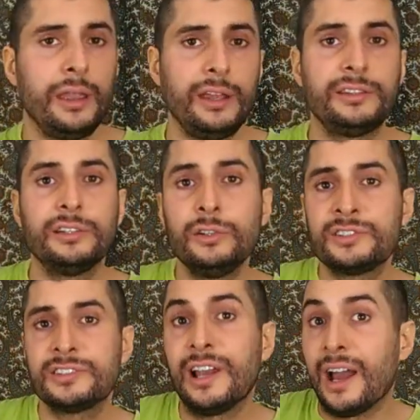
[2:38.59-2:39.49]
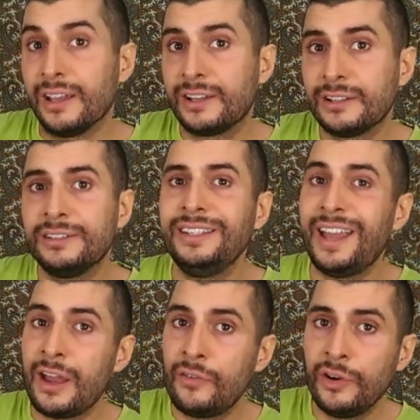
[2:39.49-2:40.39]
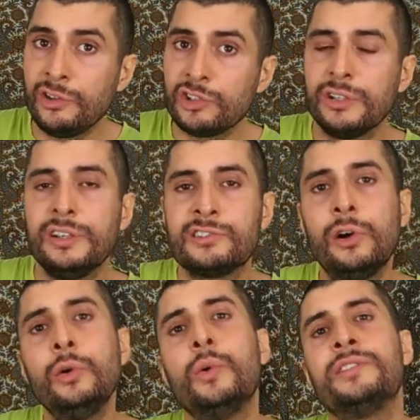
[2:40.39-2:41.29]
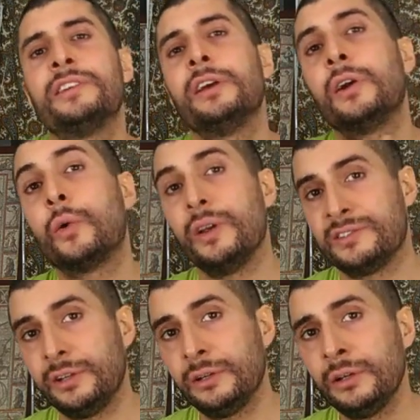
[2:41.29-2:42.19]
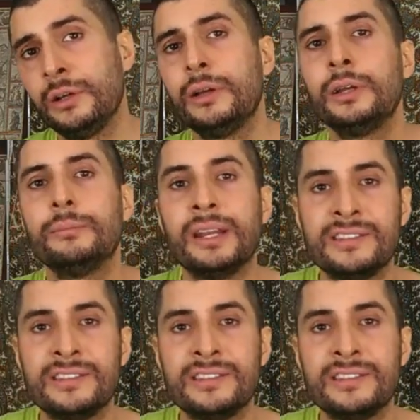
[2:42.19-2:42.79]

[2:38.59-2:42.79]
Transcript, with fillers: it looks like the average is always increasing by